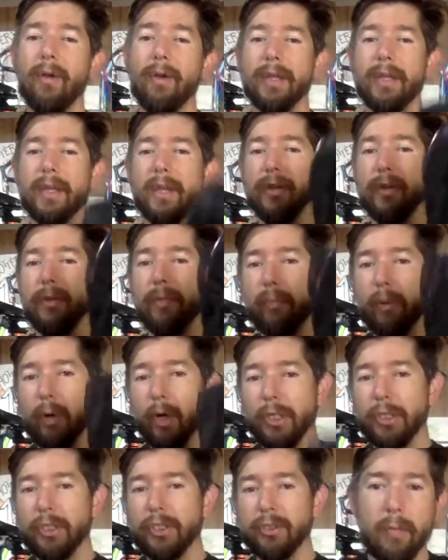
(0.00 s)
can you
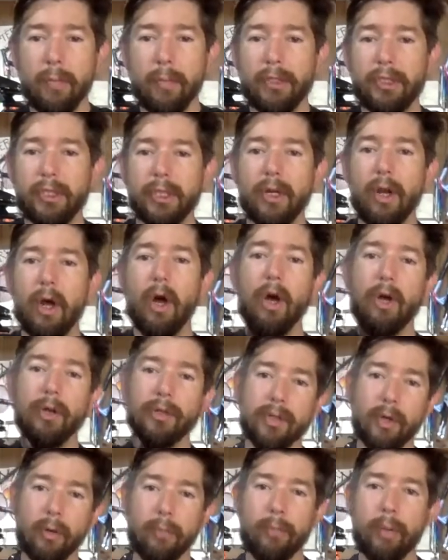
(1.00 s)
push, but you can
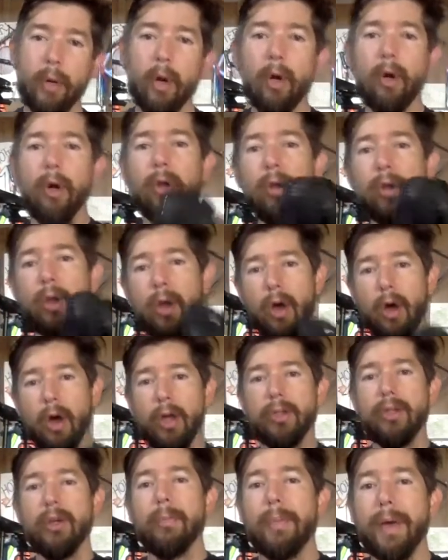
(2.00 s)
also pull
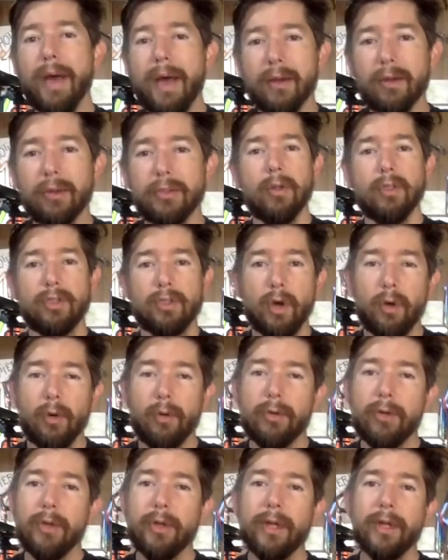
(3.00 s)
on your pedals
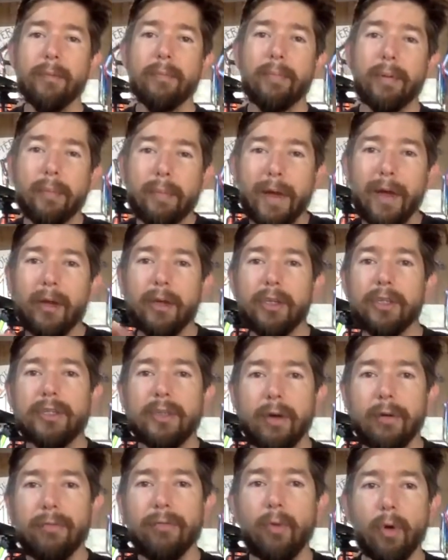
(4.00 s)
so you can propel
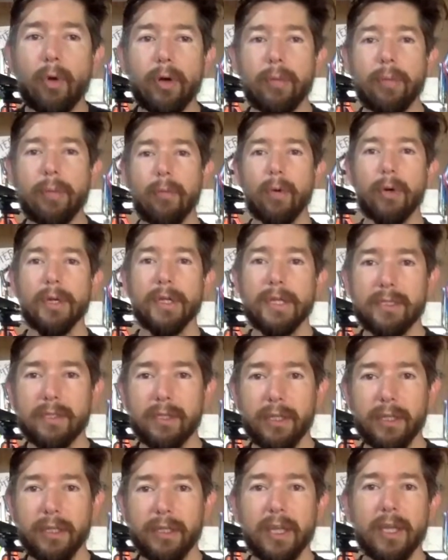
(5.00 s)
yourself forward more
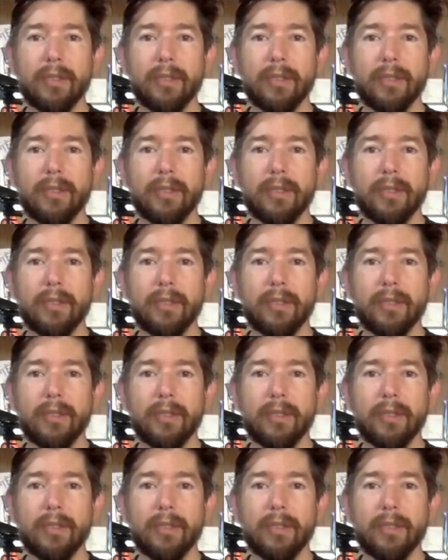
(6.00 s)
easily.